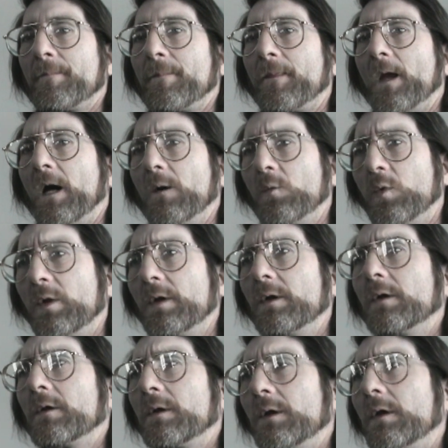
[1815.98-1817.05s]
I
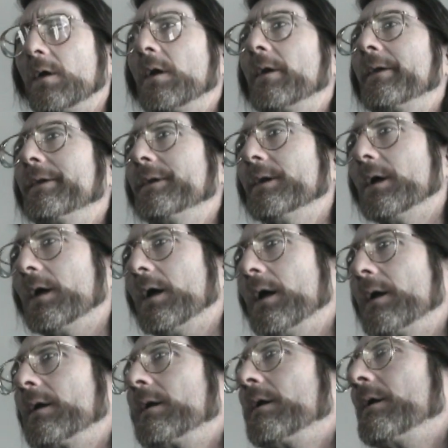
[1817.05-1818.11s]
will not
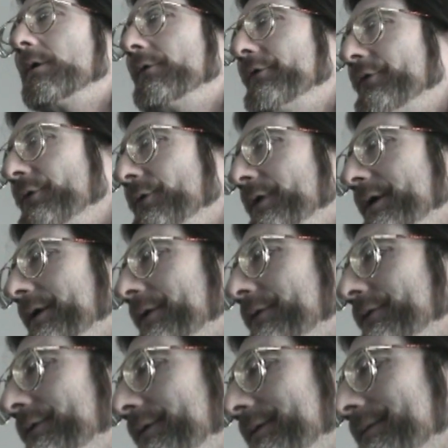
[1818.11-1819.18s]
do this.